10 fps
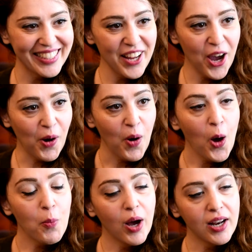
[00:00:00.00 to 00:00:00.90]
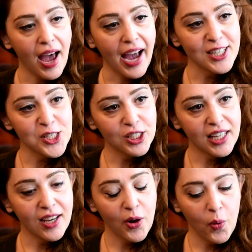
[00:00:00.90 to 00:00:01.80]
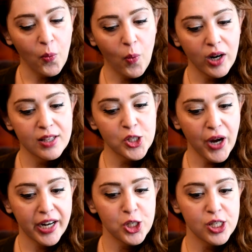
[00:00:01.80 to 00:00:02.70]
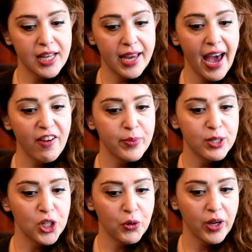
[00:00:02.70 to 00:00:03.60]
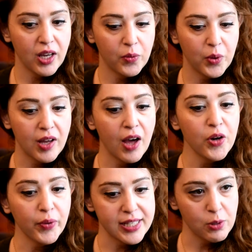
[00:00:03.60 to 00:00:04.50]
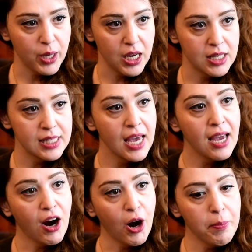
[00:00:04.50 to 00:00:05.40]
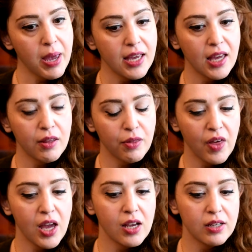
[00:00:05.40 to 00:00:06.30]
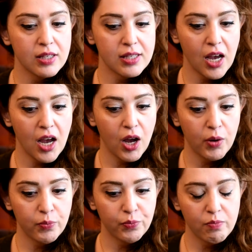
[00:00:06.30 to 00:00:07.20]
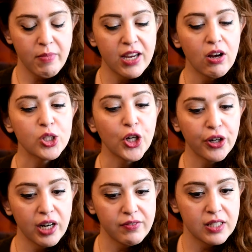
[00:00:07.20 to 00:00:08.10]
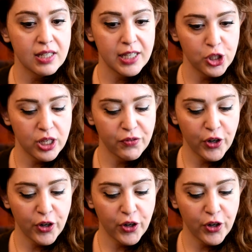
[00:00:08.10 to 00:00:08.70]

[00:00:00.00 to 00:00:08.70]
No, but actually one of the strategies I have been doing with other recipes are making things, making alternatives to dishes.